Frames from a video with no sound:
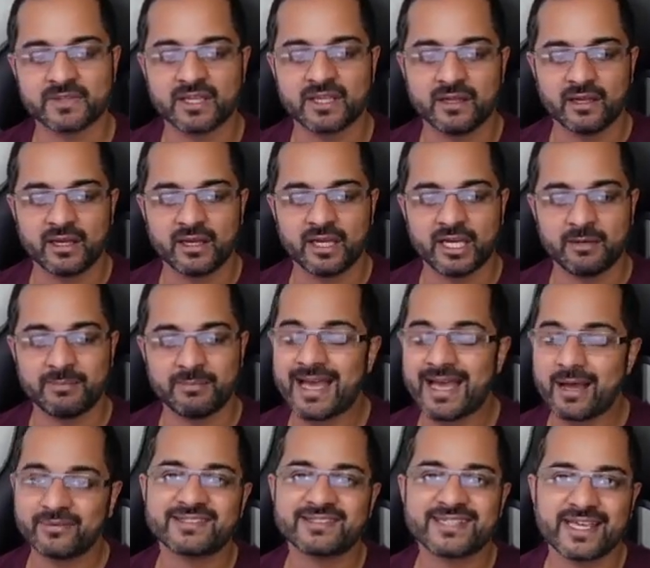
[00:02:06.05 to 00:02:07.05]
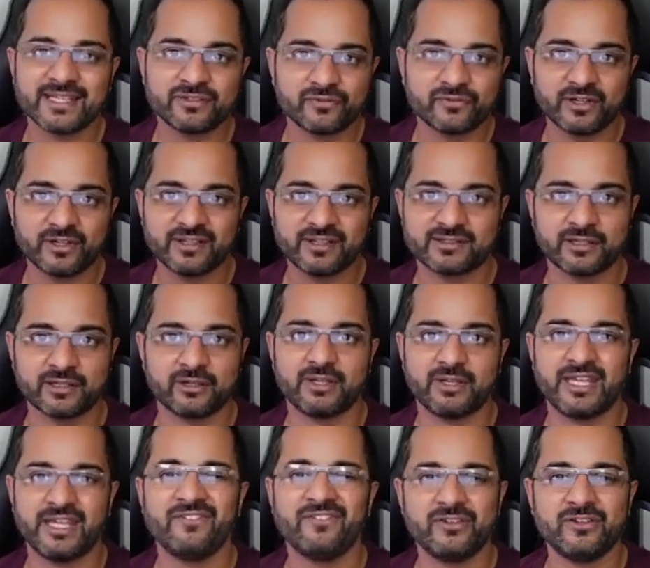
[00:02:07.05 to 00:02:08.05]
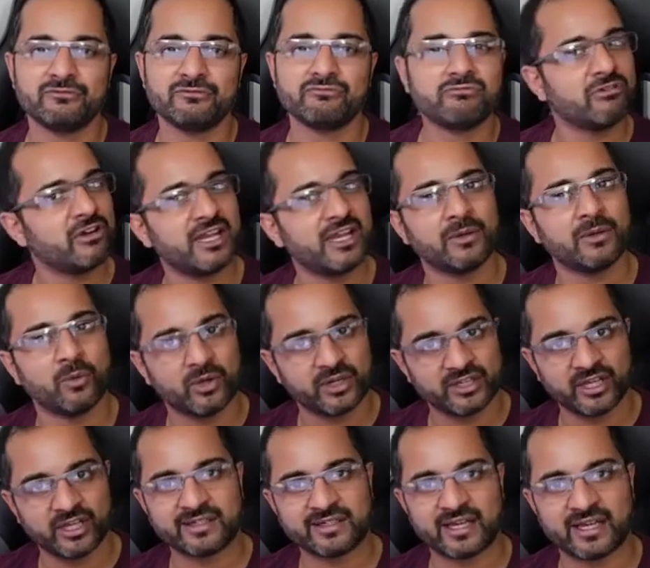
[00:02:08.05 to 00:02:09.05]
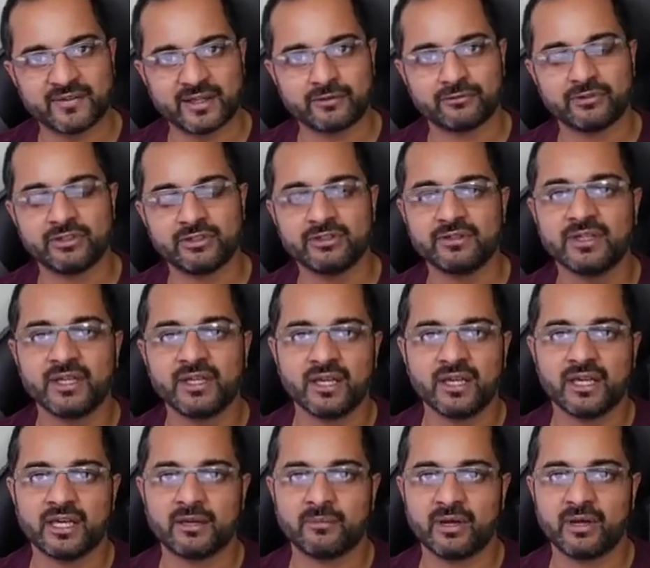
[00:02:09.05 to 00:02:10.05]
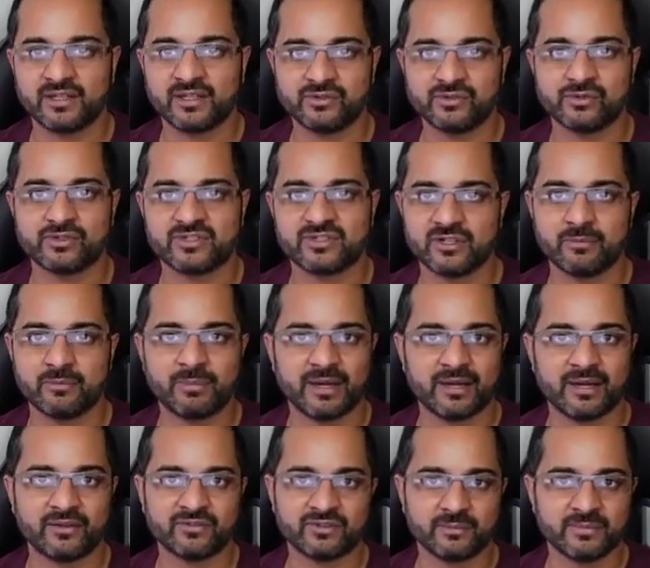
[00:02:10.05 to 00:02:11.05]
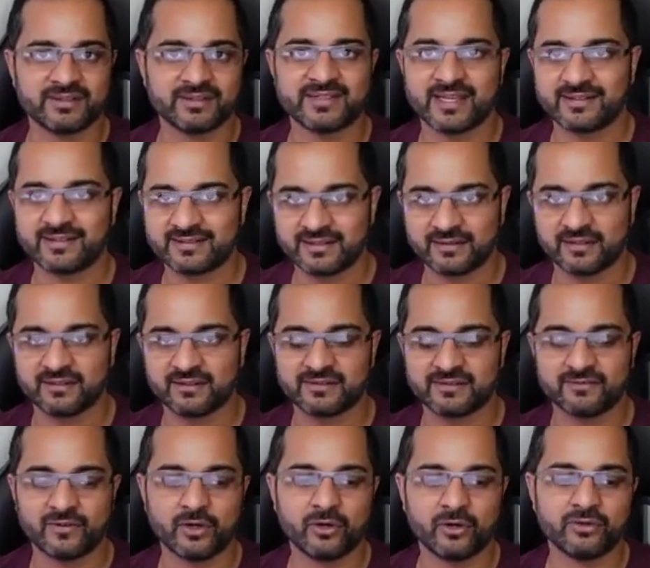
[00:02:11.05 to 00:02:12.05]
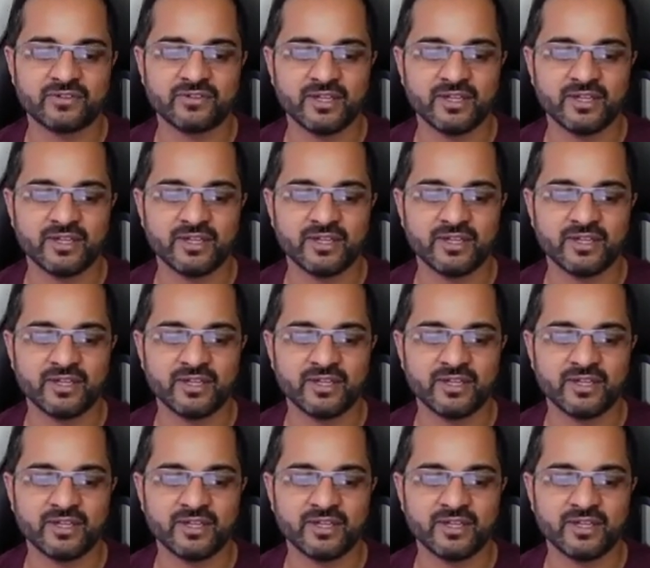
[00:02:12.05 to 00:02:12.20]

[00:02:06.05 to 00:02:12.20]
How to test for it, so if you really want to go down that route, I can talk to you about some of the testing that's involved,